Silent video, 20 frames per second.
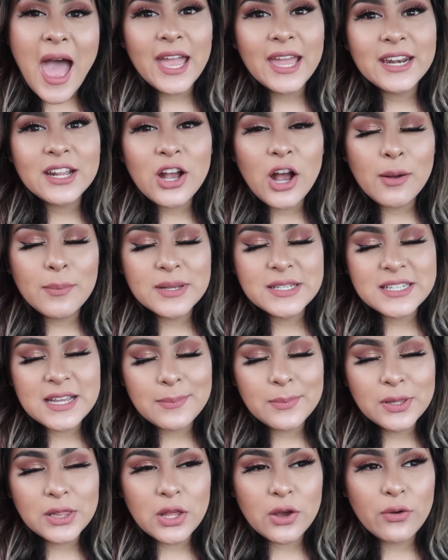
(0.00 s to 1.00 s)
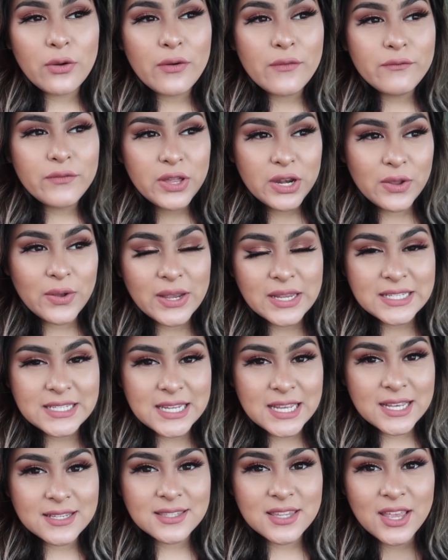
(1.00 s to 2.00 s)
and comment down below video
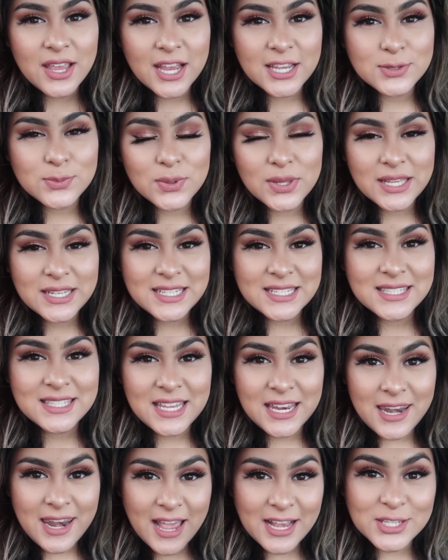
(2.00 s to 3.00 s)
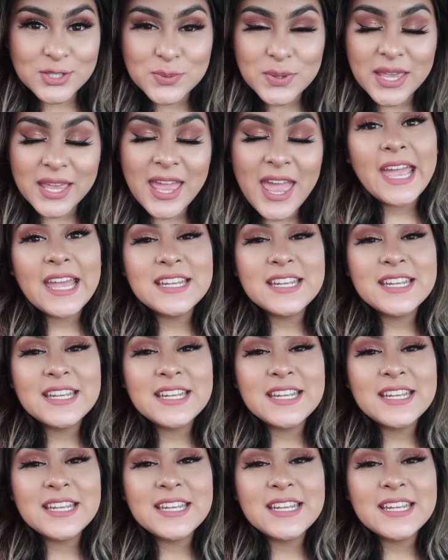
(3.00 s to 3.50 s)
ideas that you guys would like to see next week